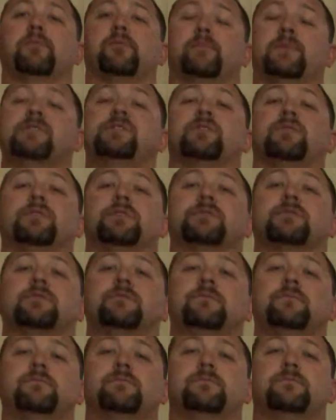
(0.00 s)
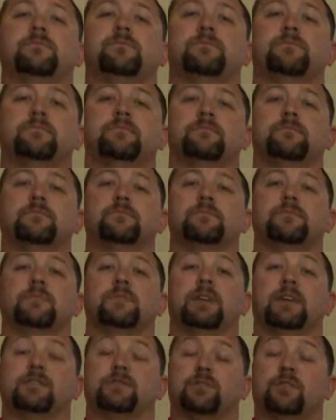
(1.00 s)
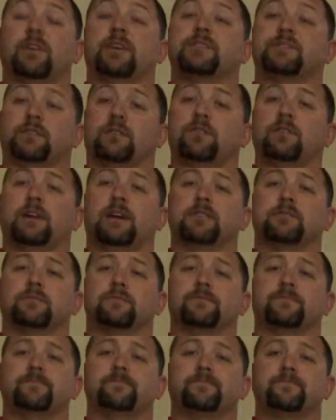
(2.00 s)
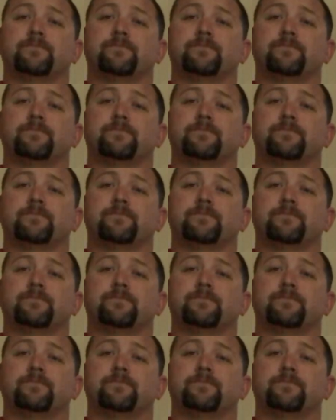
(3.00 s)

promiscuous, and so they sterilized them.